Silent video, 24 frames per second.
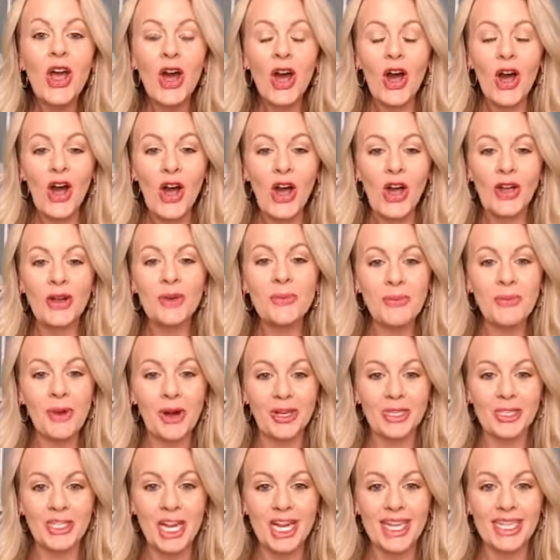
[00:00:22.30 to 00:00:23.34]
on
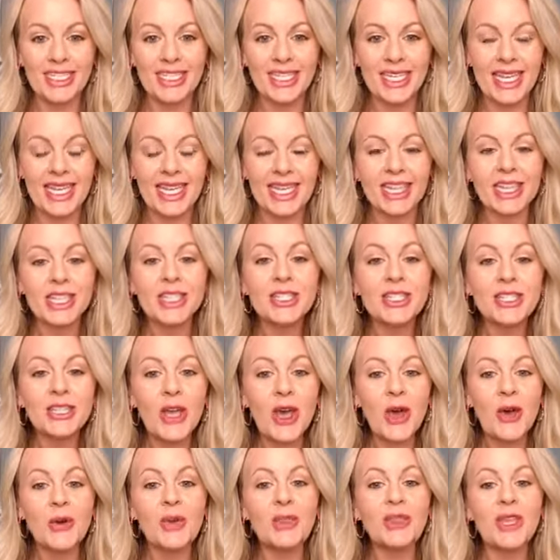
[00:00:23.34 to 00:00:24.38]
March 18th.
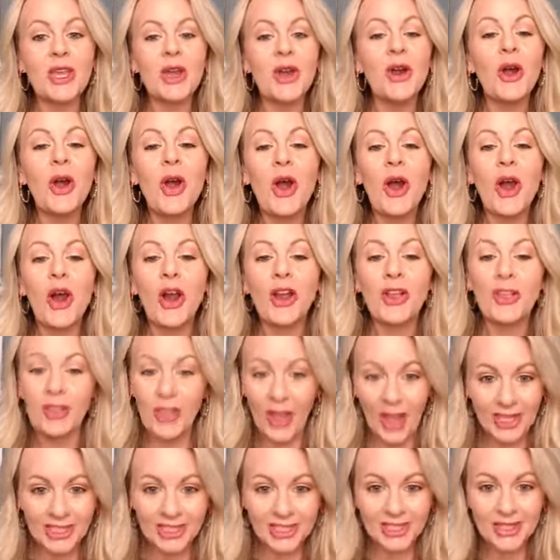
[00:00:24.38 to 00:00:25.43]
So there are
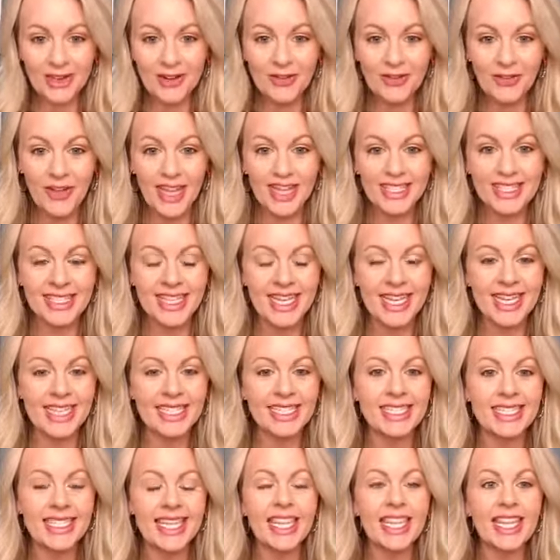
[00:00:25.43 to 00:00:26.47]
lots of new
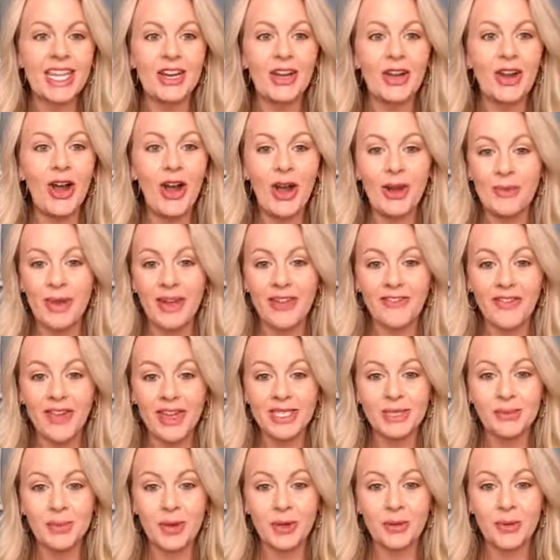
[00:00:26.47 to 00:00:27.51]
faces here on my
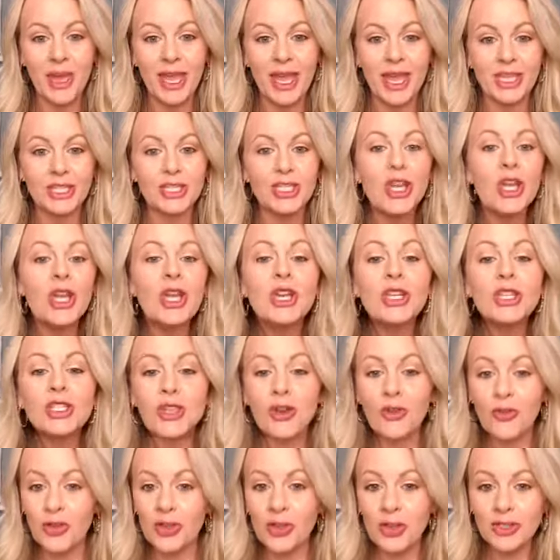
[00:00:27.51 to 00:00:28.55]
Facebook page.
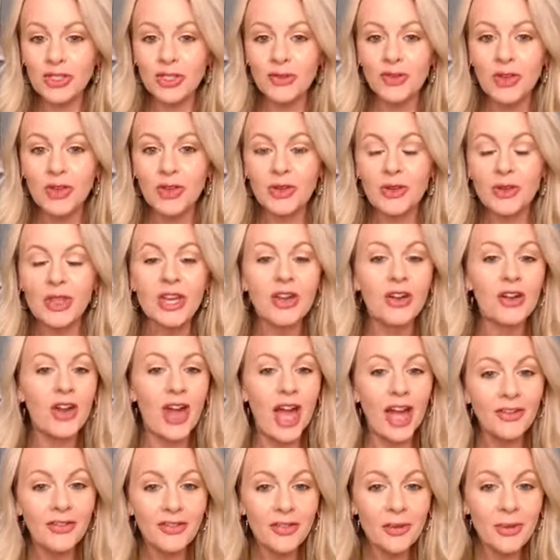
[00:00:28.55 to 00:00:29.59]
So for those of you that are
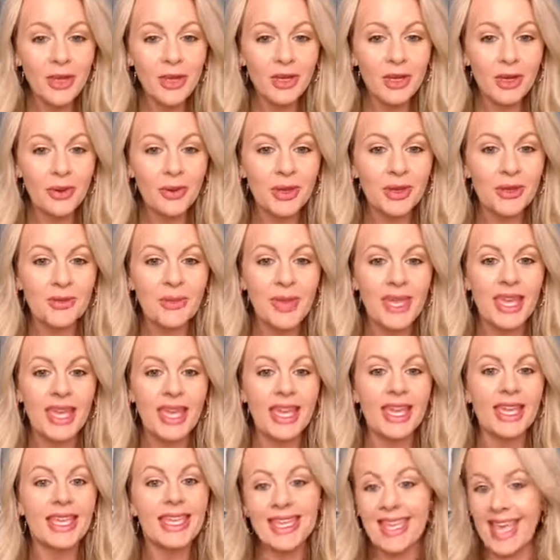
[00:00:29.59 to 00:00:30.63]
not familiar with
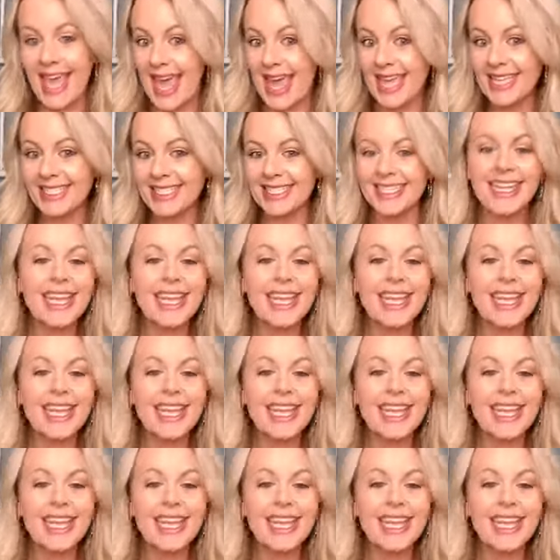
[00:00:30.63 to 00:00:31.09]
me yet,